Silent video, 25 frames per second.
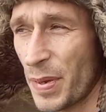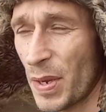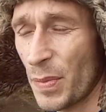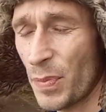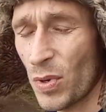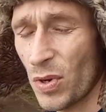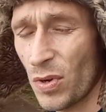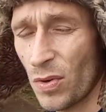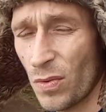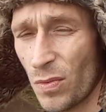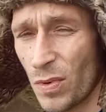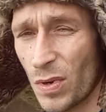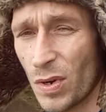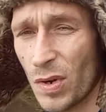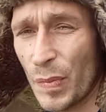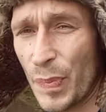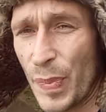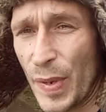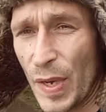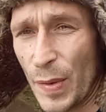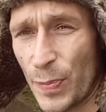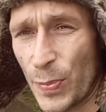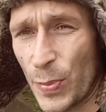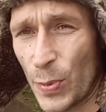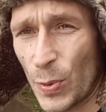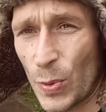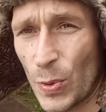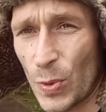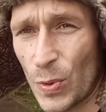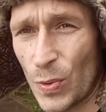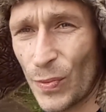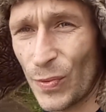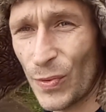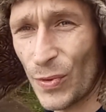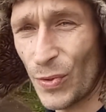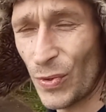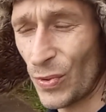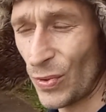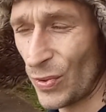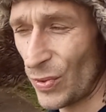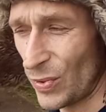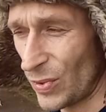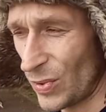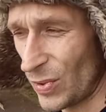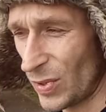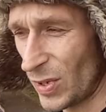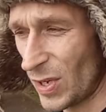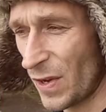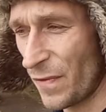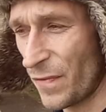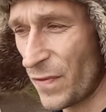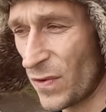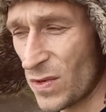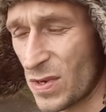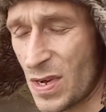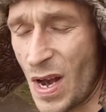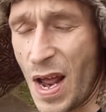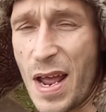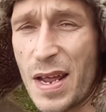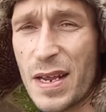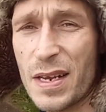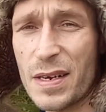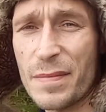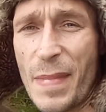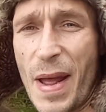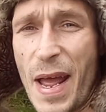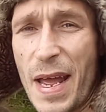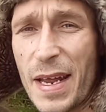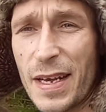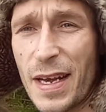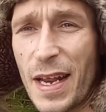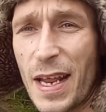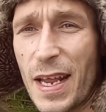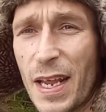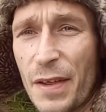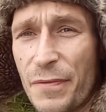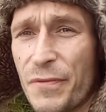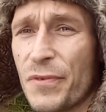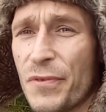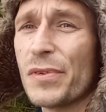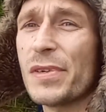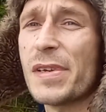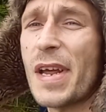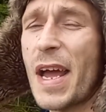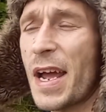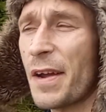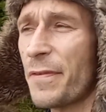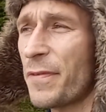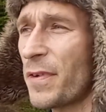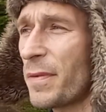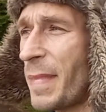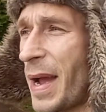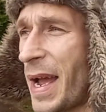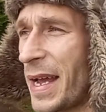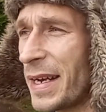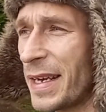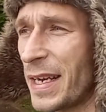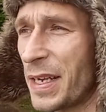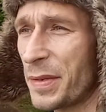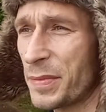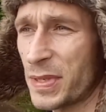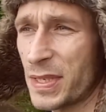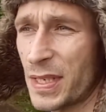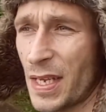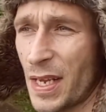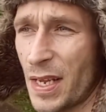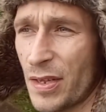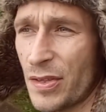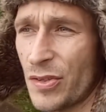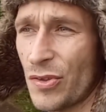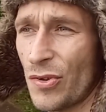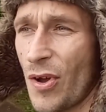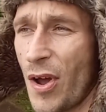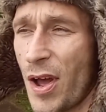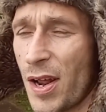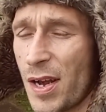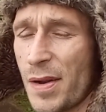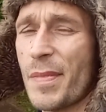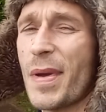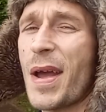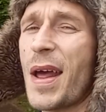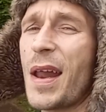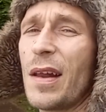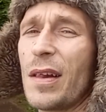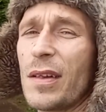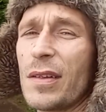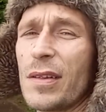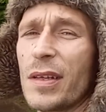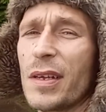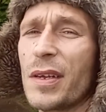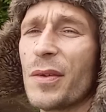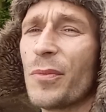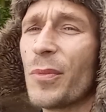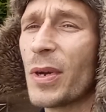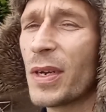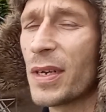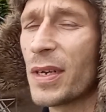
people, if you die in my name, if you die for my name's sake, you automatically